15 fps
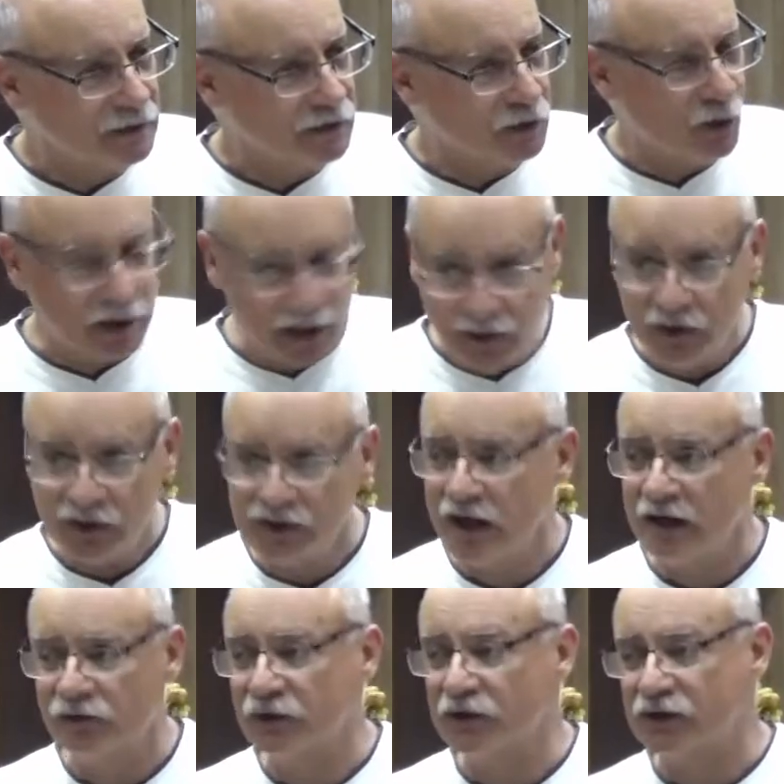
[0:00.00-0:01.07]
to what others
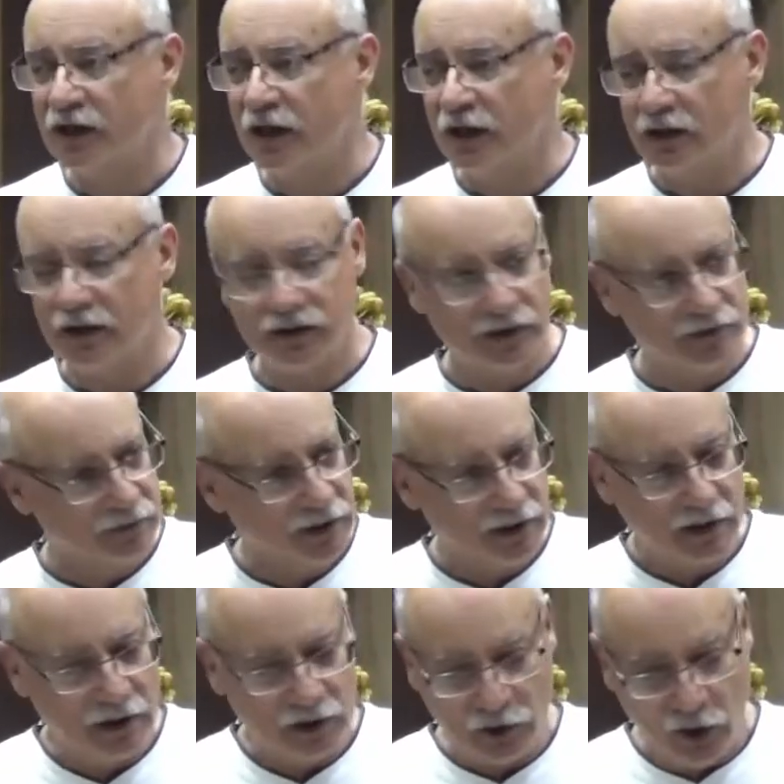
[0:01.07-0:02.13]
have to say, because
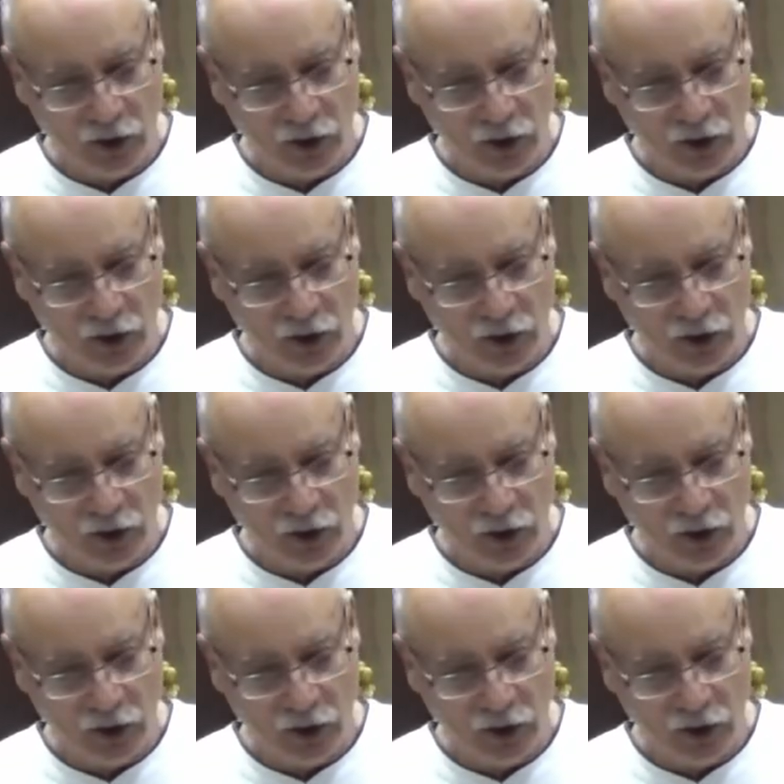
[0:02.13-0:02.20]
in